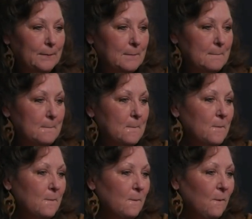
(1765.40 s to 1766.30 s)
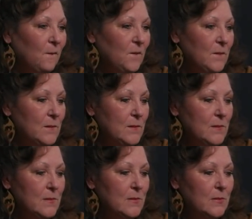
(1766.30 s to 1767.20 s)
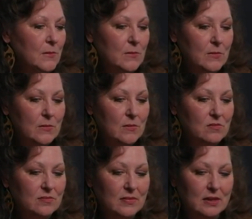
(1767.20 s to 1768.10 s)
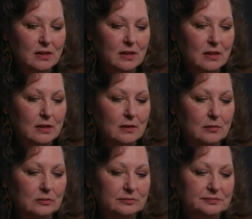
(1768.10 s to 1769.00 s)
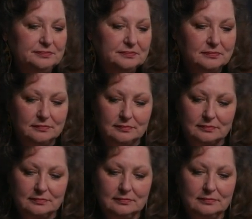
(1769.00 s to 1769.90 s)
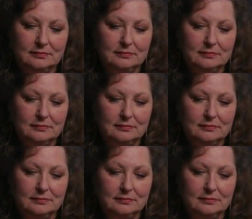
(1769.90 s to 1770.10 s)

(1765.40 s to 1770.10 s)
[no speech]